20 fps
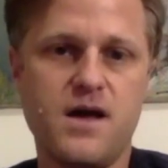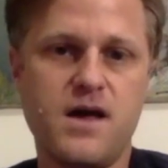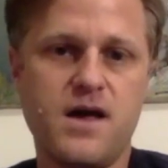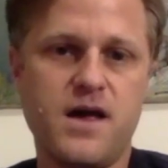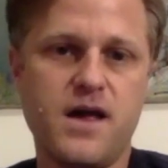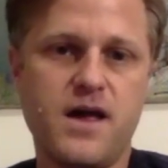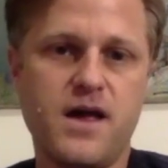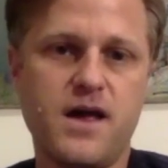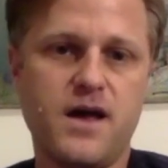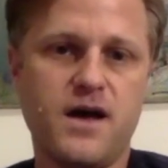
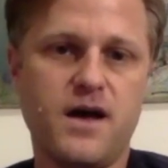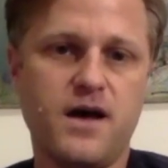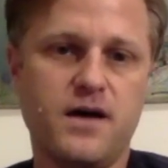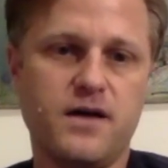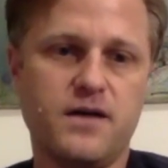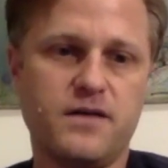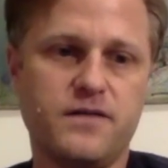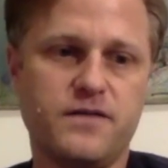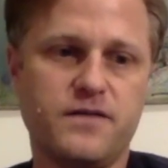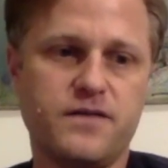
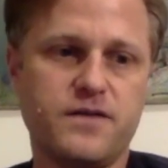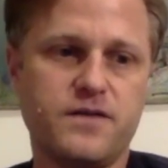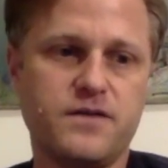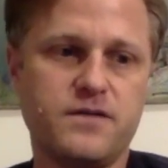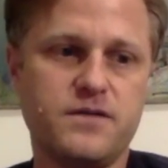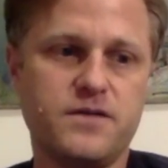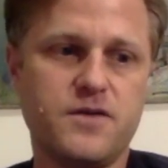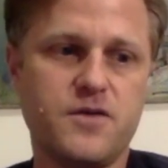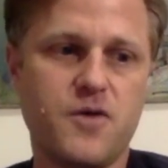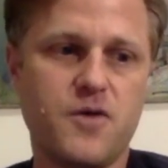And,
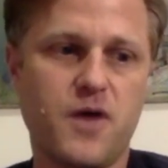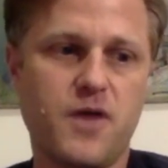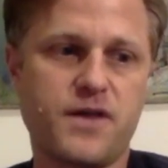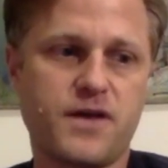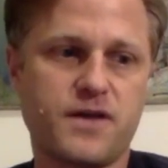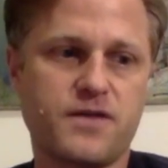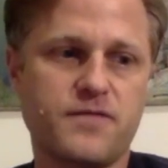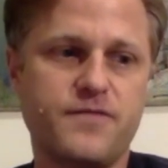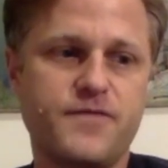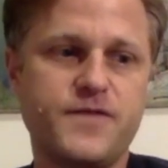I
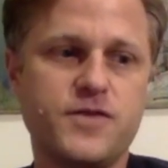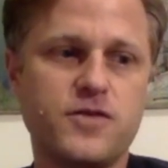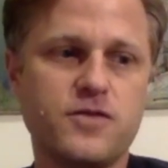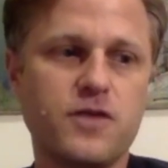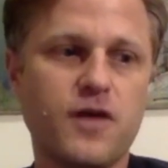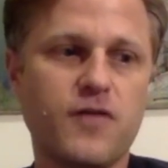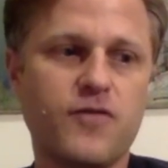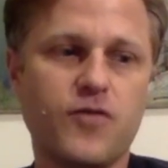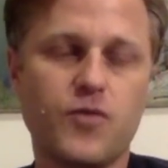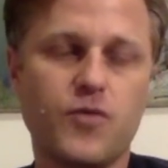think the fear
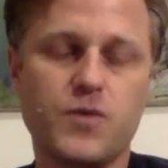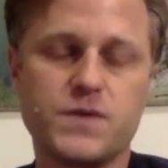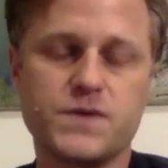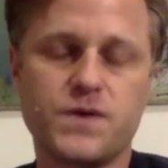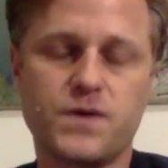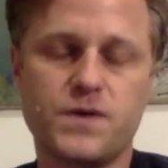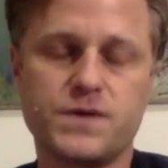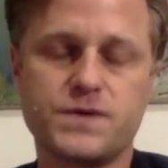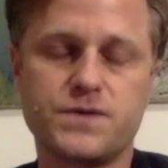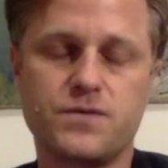level was
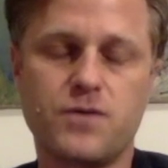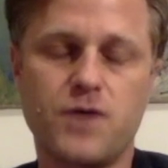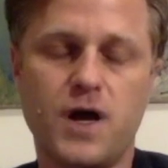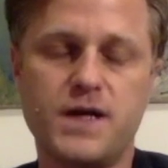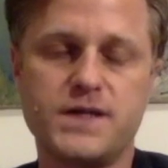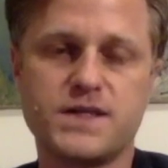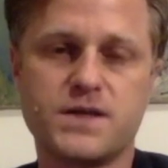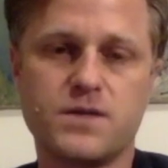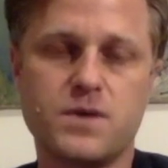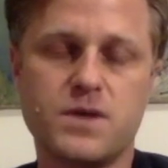also
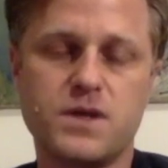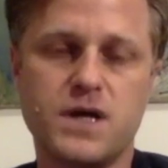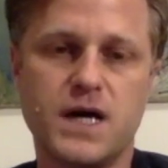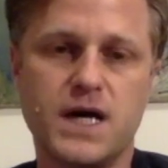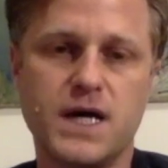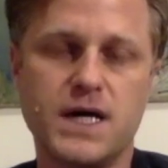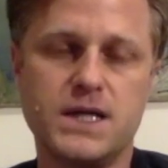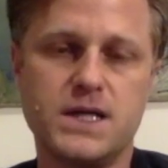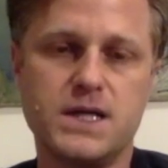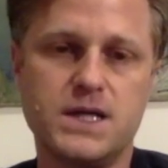rising with
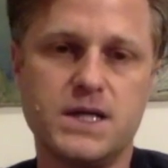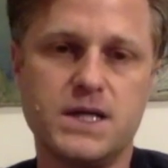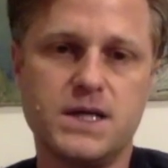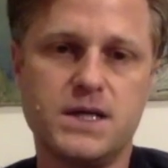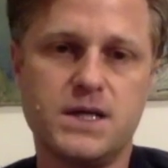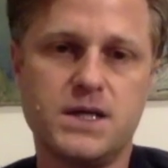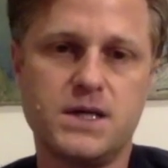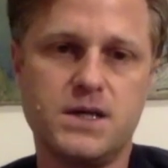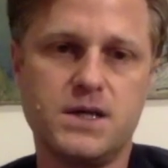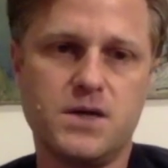that.
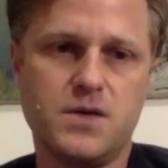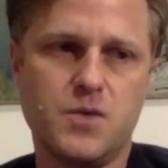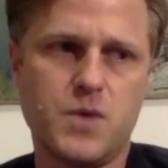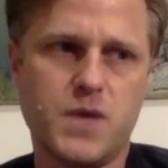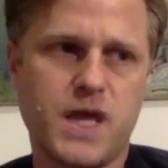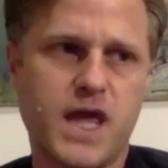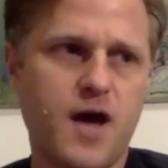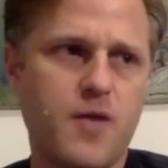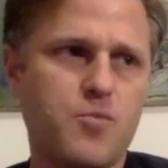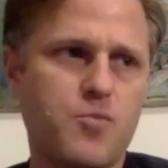We
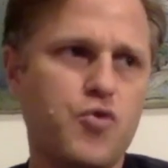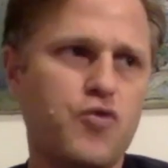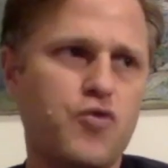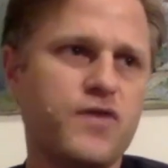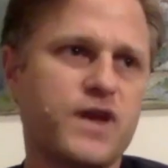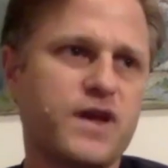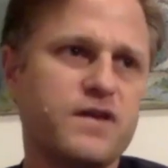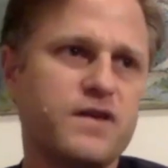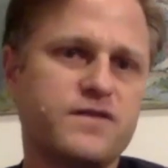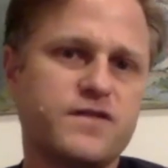kept having
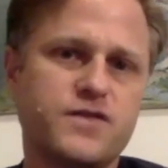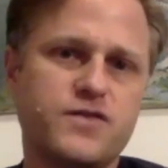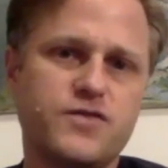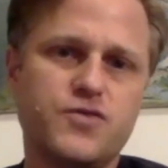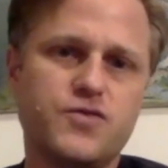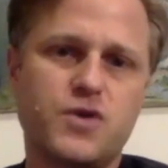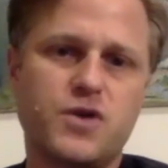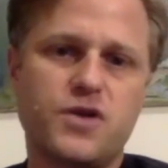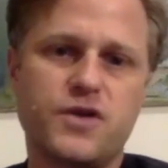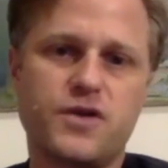
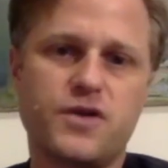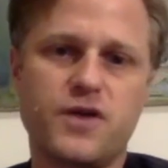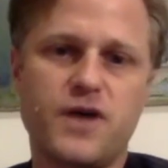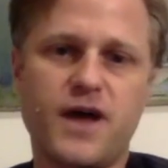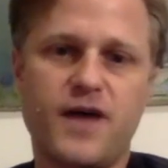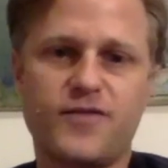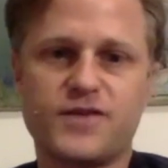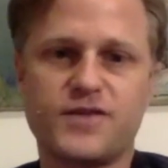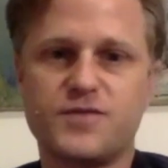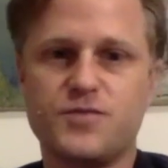
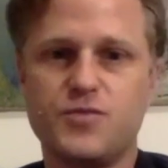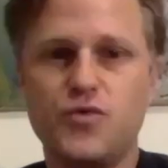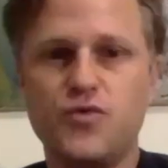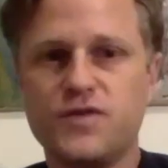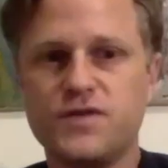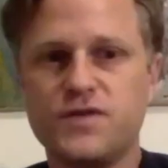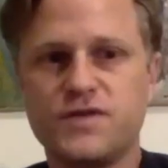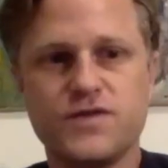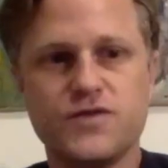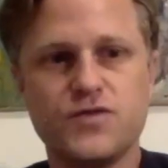to move
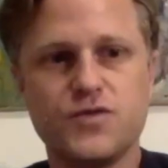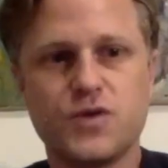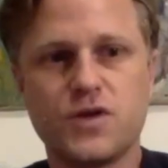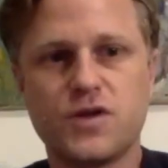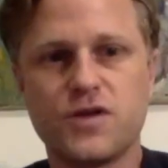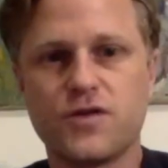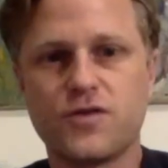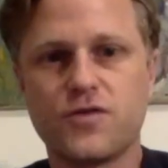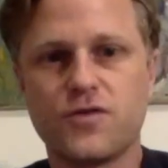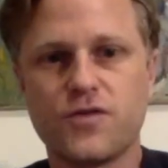into new
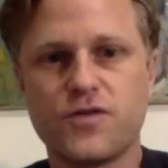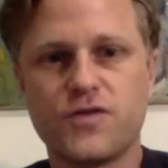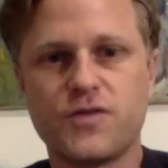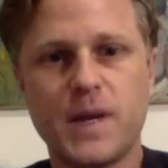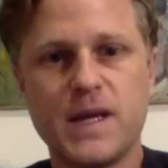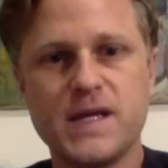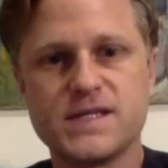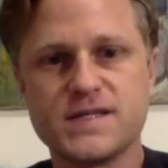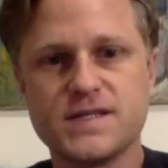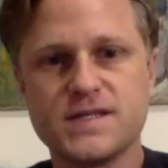clinical
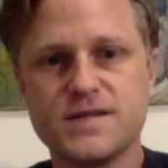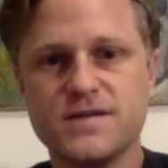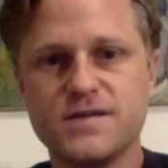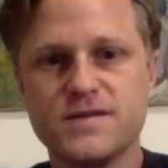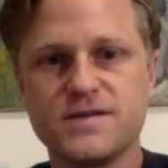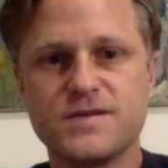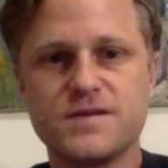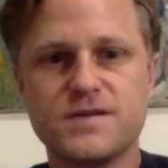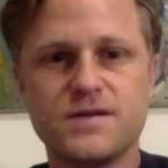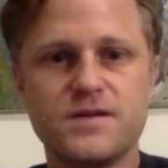
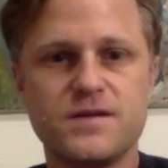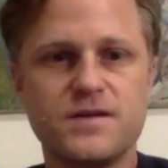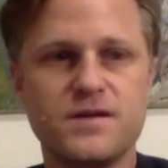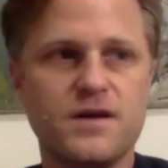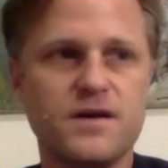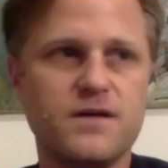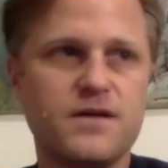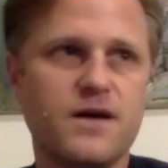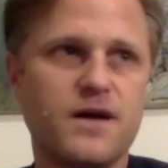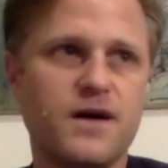spaces.
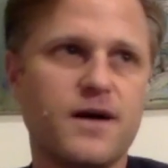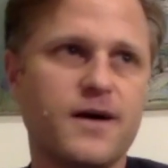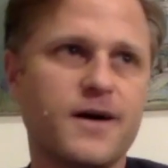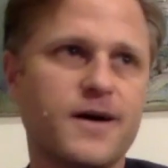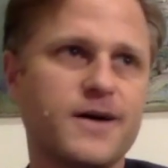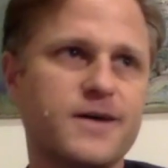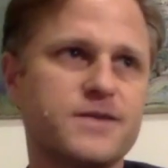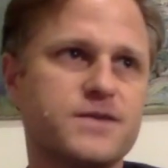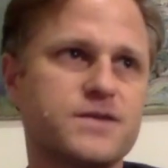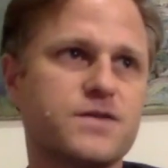
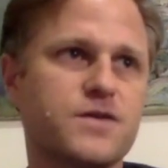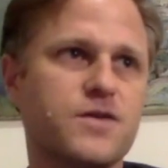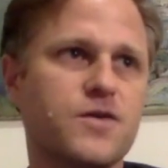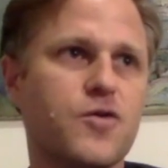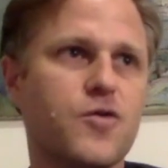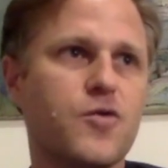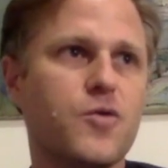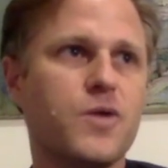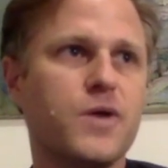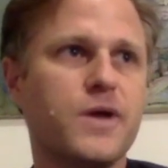
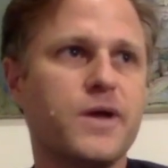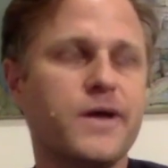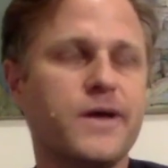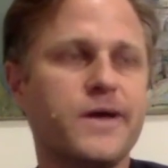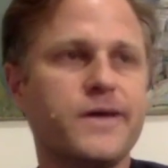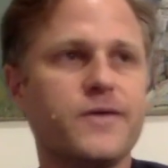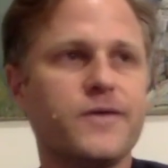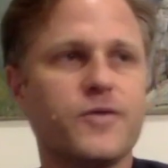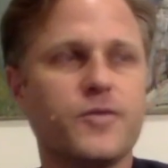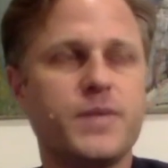So,
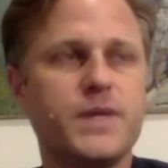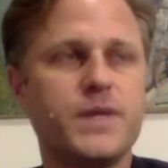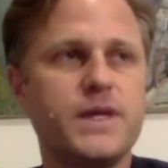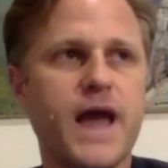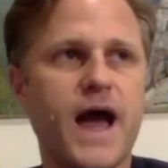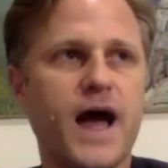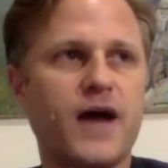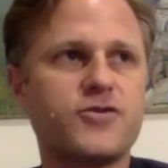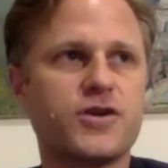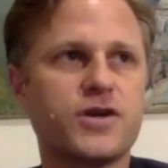the
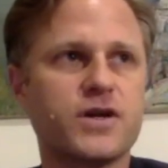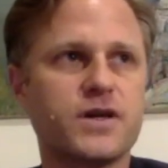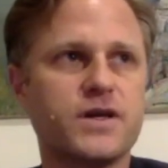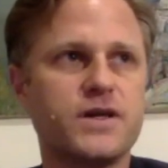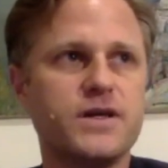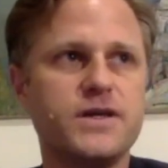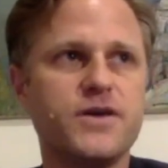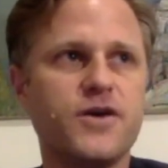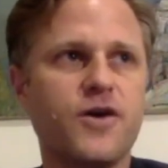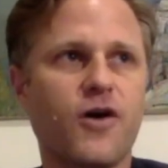pediatric
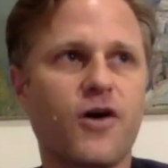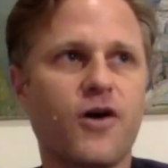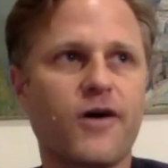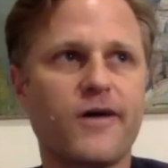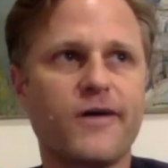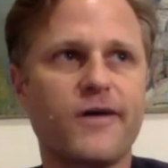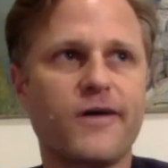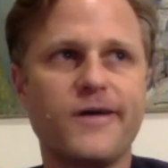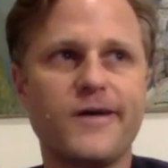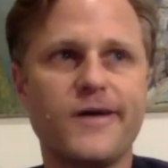
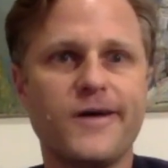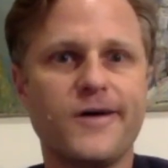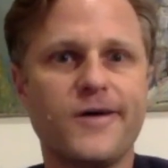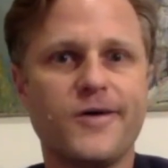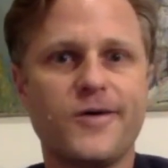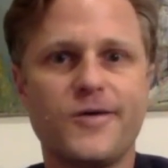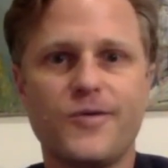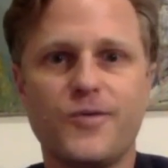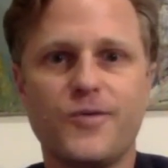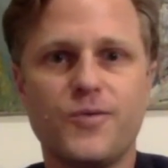ER
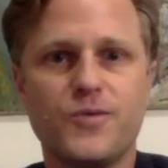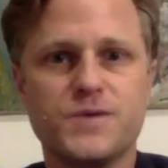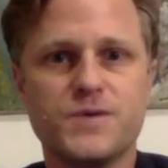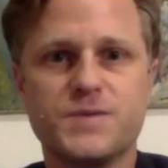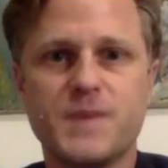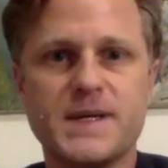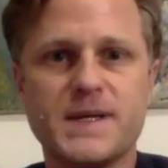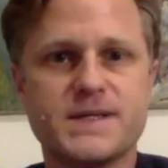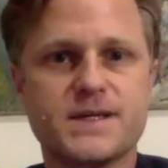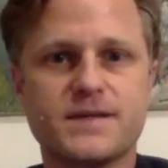was
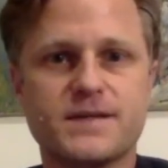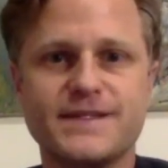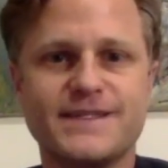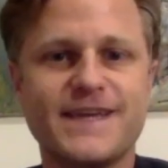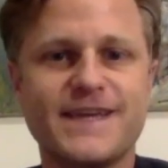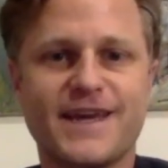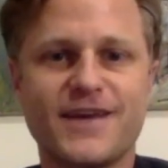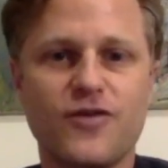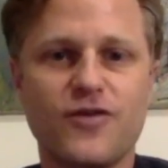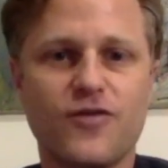basically taken over